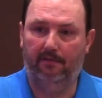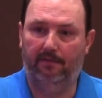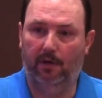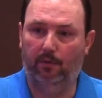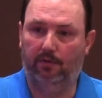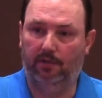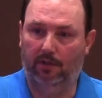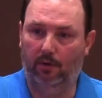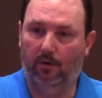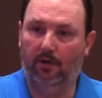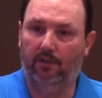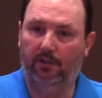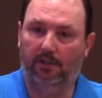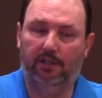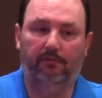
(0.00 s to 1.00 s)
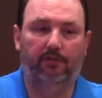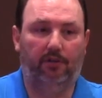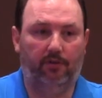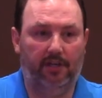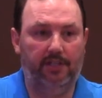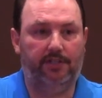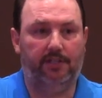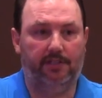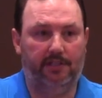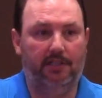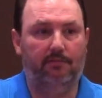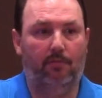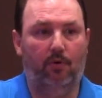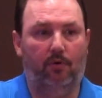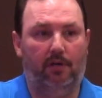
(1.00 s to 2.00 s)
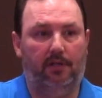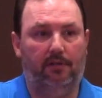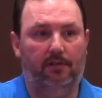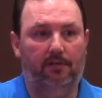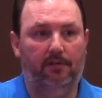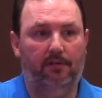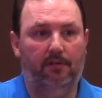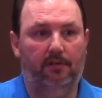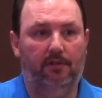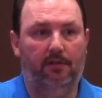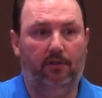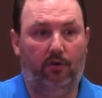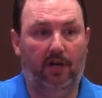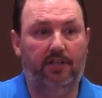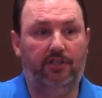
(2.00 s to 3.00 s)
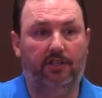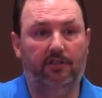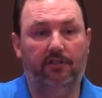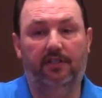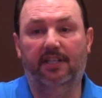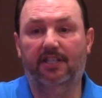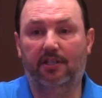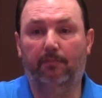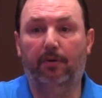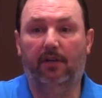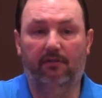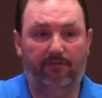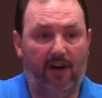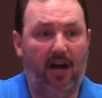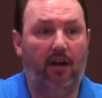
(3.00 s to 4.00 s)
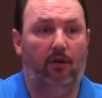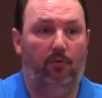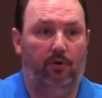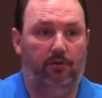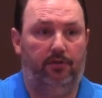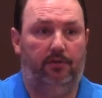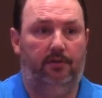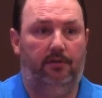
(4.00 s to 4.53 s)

Folks, the Lord's looking for Christians this morning. Christians, disciplined followers.